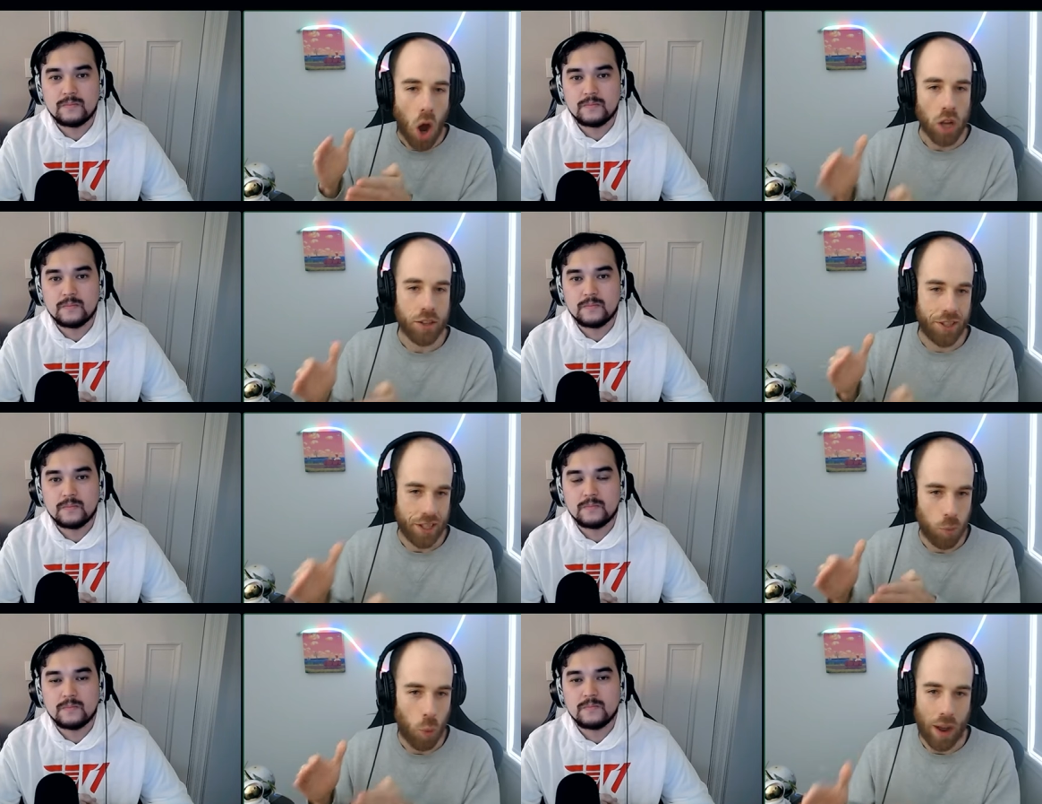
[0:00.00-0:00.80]
Speaker 1: on
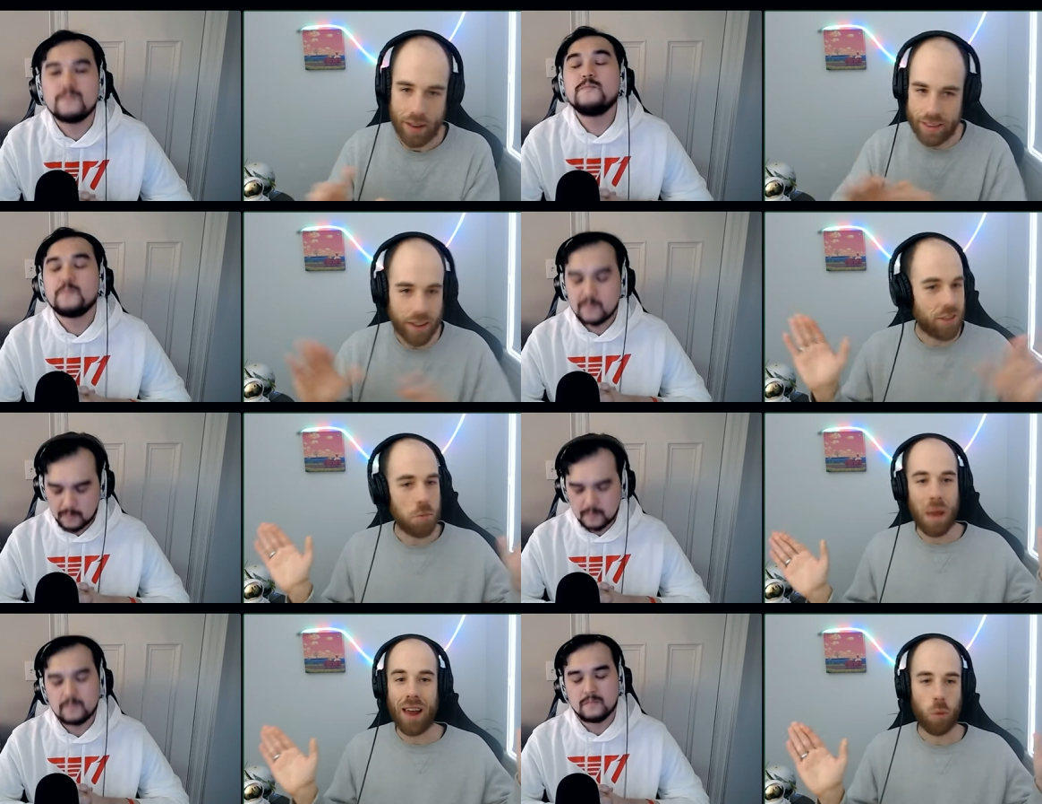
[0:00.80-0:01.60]
T1. It doesn't
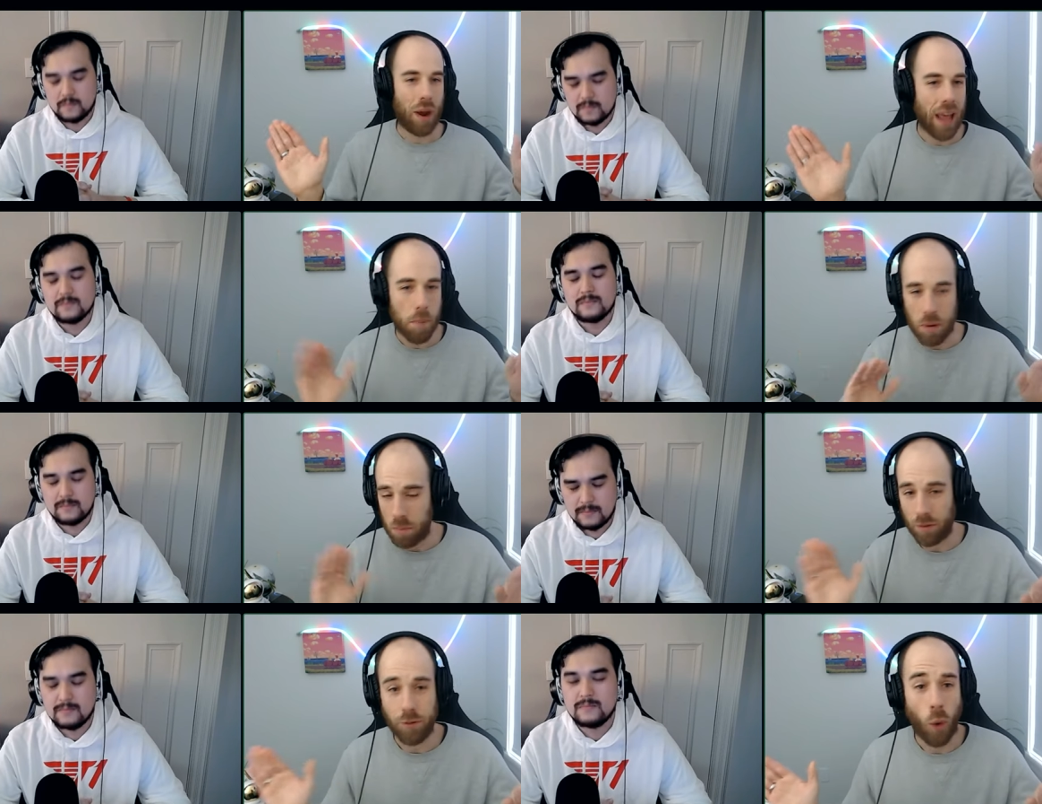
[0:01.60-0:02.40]
matter what happened
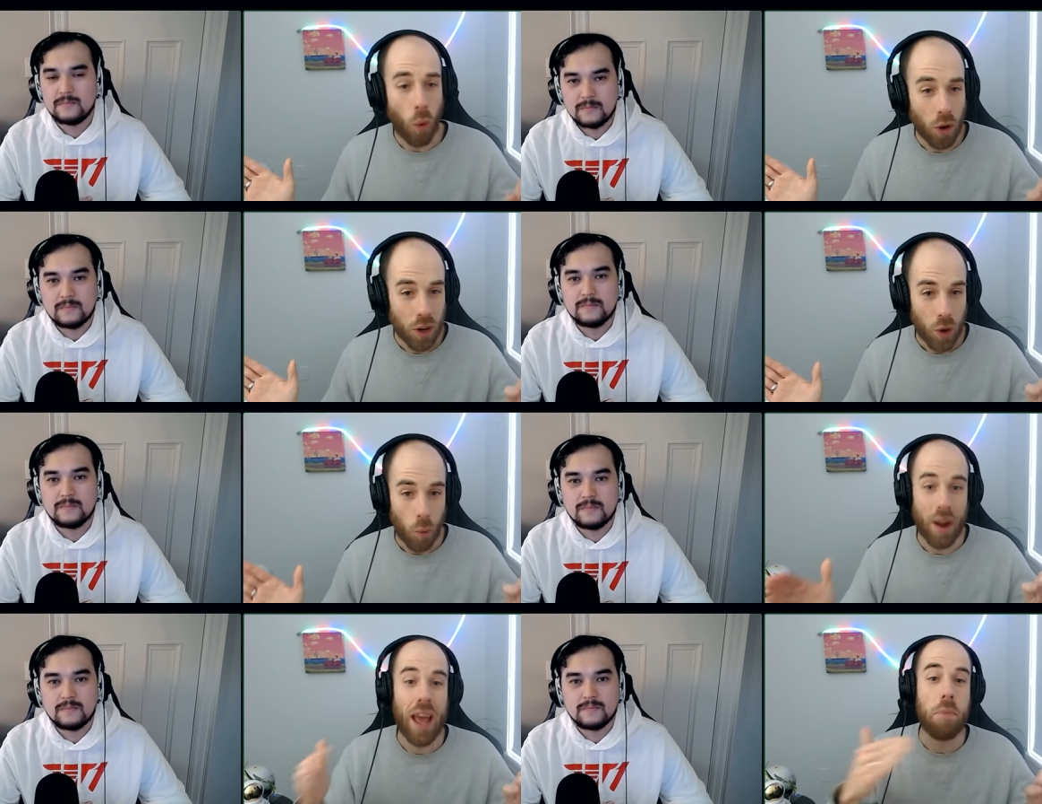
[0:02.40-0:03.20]
before,
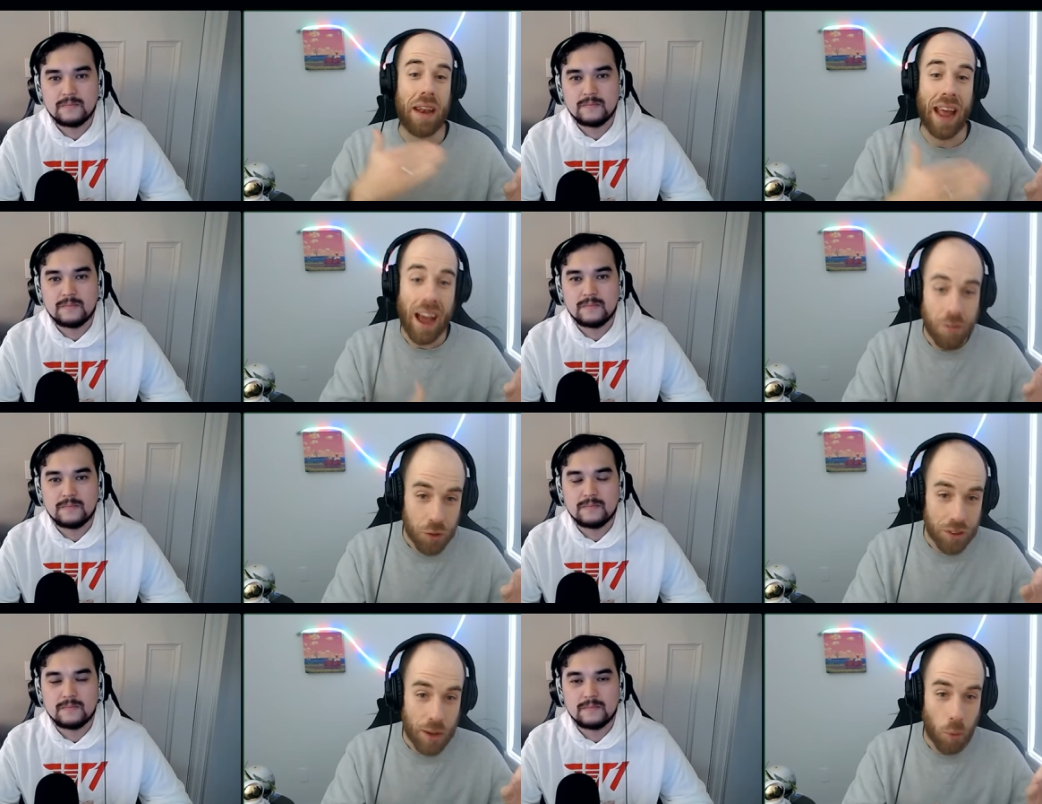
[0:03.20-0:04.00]
what happened
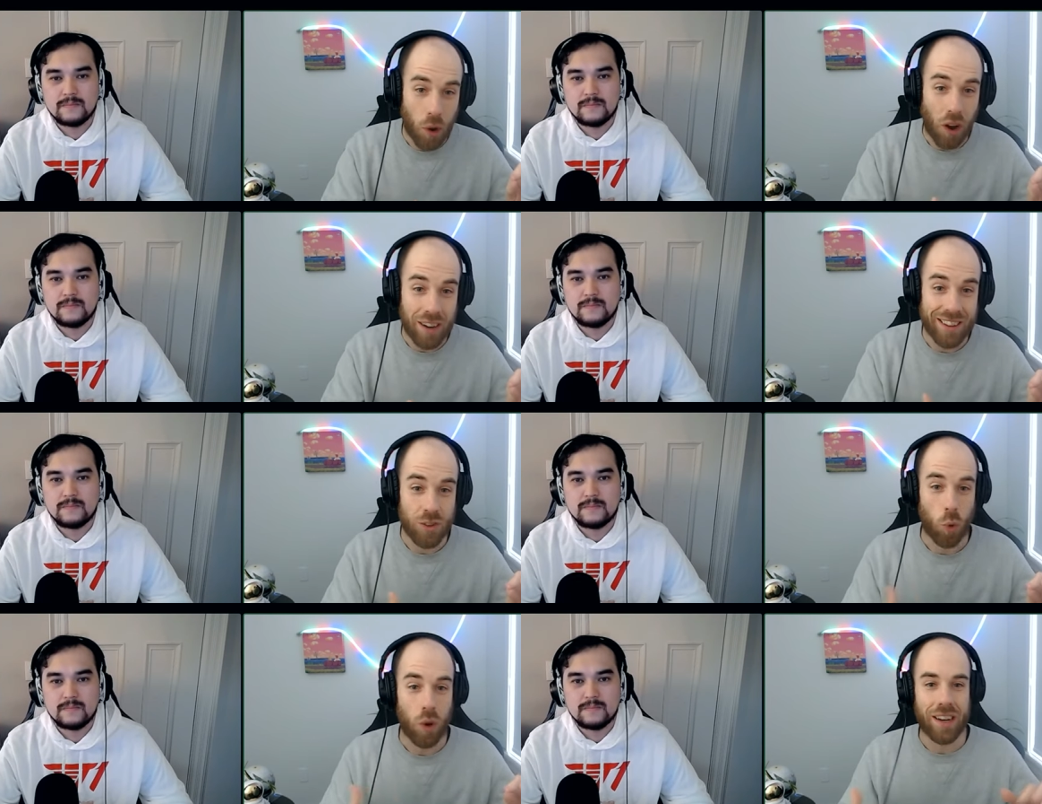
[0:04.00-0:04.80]
after they were on
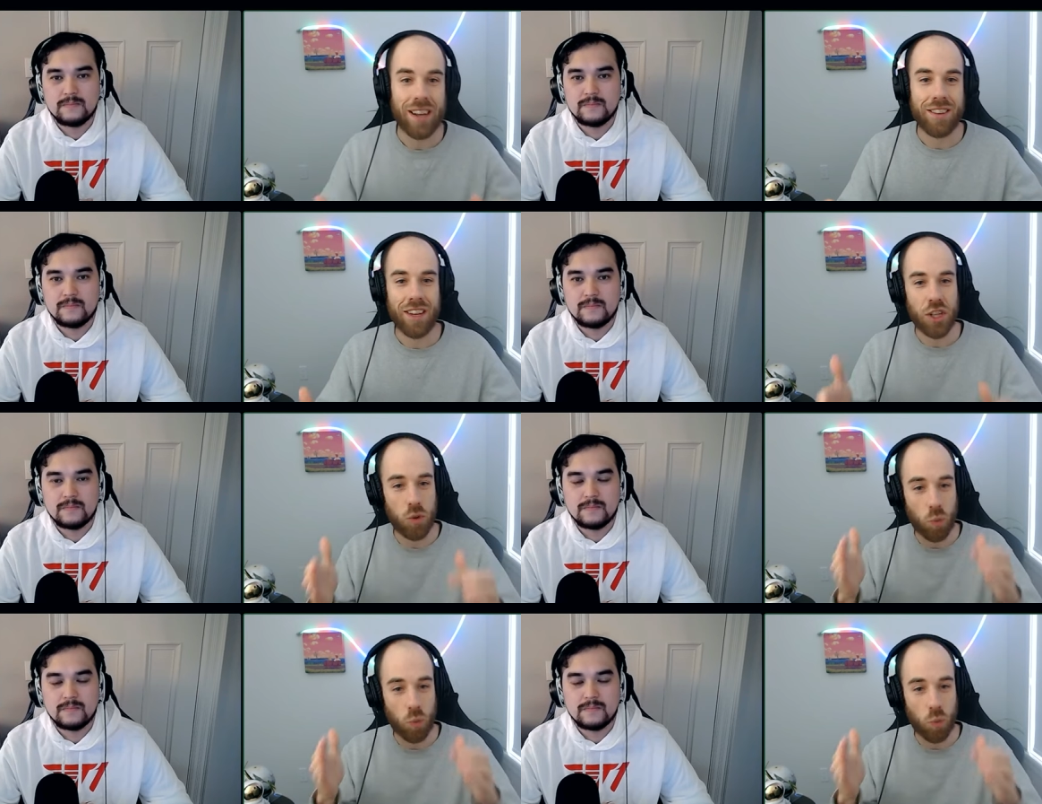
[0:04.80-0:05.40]
this organization.